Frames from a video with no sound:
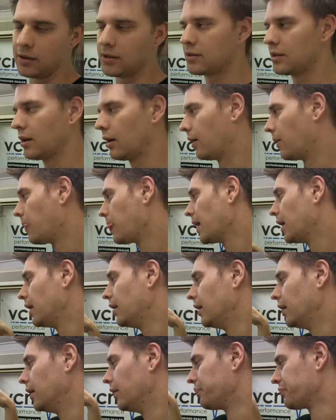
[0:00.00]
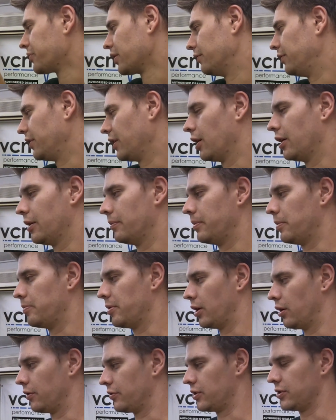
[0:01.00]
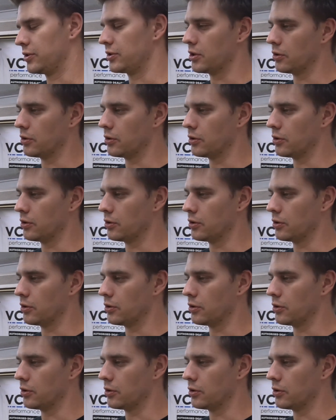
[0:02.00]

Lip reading: So figure I'd be better off just